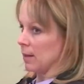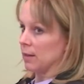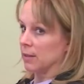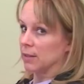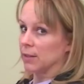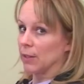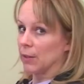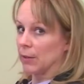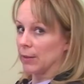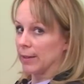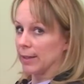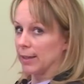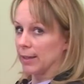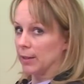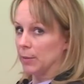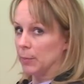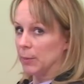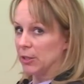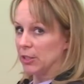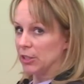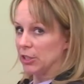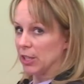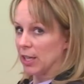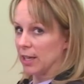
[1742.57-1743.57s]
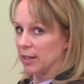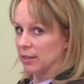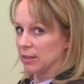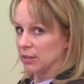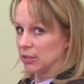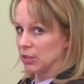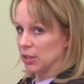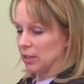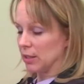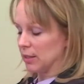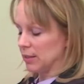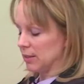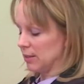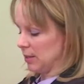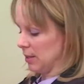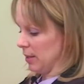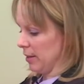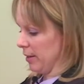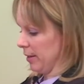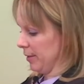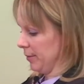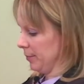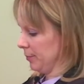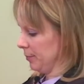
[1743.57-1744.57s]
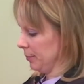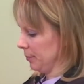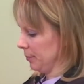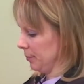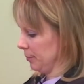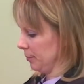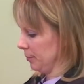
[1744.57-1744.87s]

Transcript: It's a little more challenging this time.